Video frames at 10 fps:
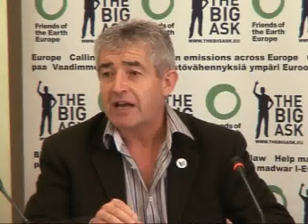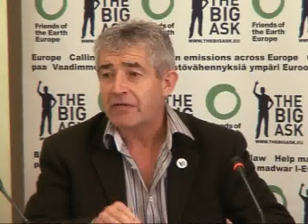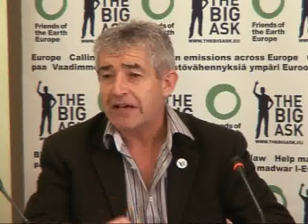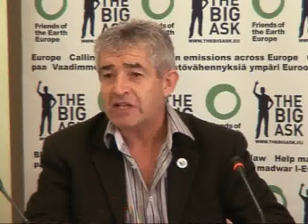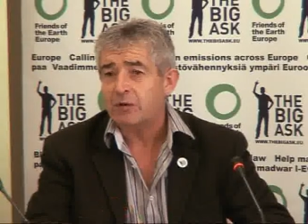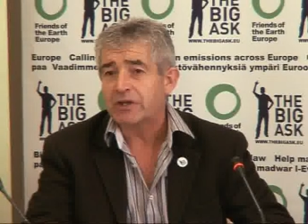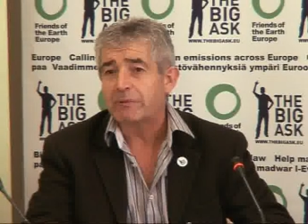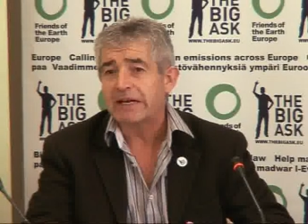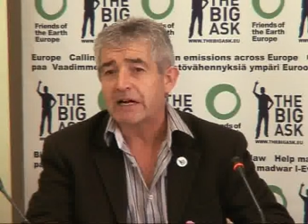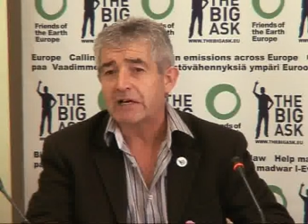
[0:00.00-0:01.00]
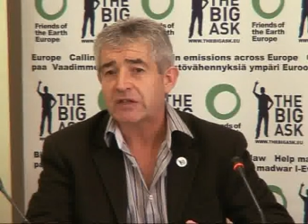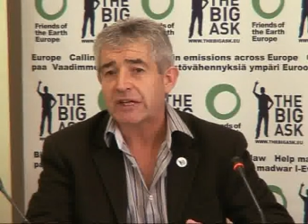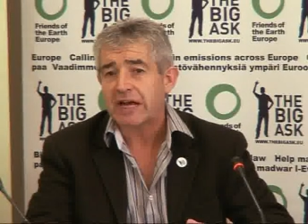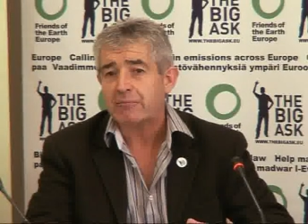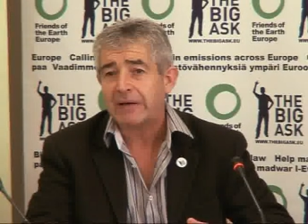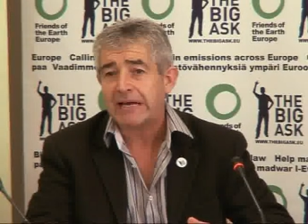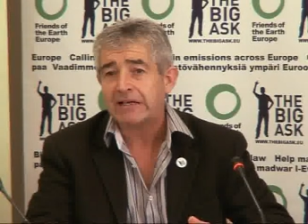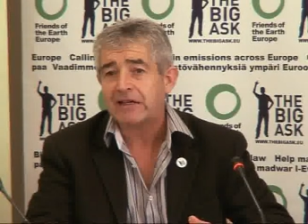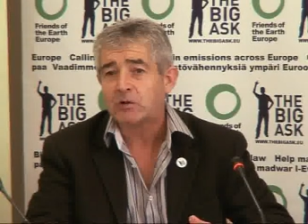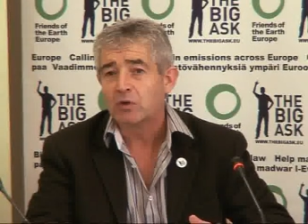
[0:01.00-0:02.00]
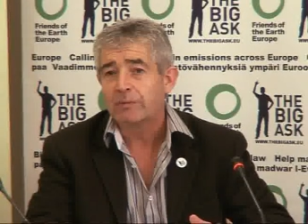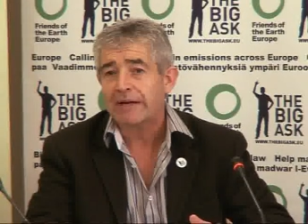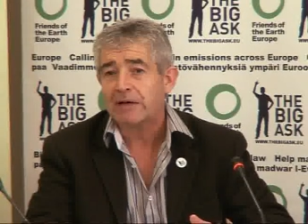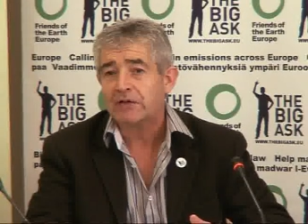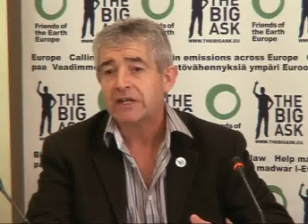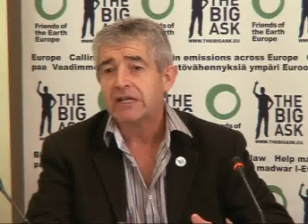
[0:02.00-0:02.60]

and that's what the Big Ask campaign is all about,